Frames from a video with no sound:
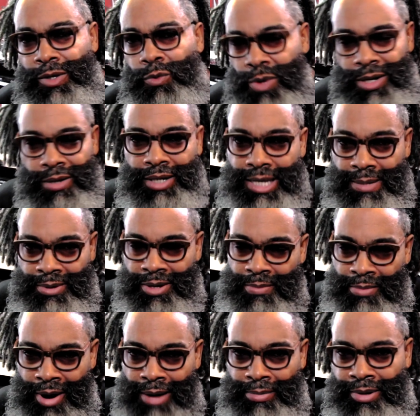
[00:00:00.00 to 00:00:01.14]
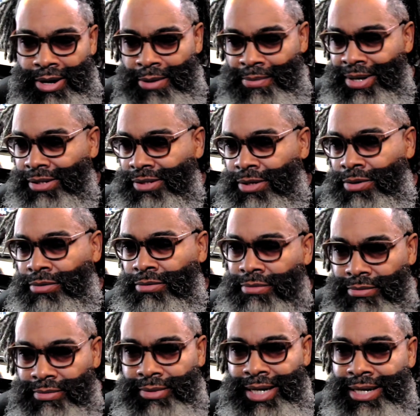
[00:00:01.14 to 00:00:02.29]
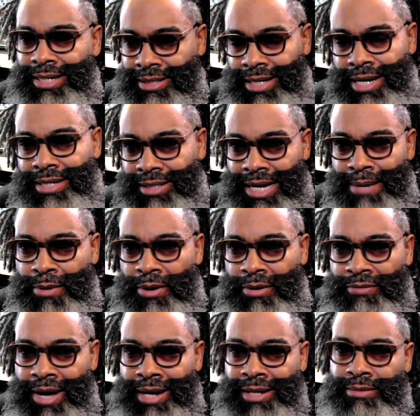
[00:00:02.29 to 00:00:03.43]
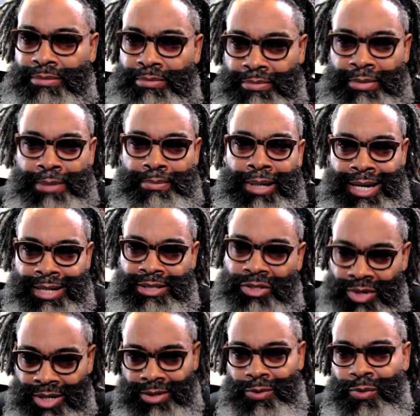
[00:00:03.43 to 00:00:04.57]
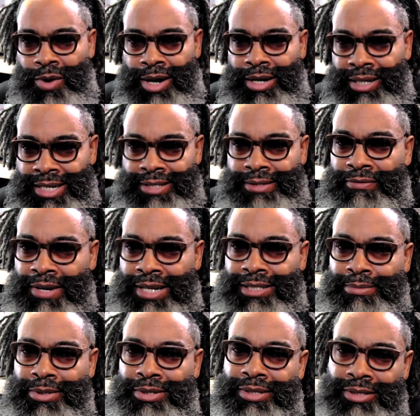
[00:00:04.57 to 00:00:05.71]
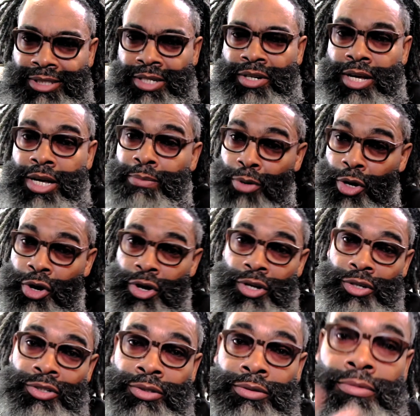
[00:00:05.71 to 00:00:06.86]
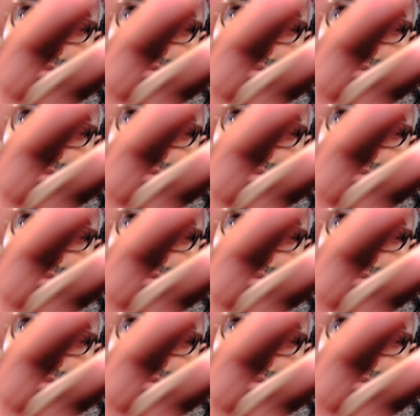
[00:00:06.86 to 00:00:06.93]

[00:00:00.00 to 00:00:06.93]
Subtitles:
we gonna keep it on barbering, homie. So like I said, stay motivated, be blessed, drink some water, eat your vegetables. Until then, peace.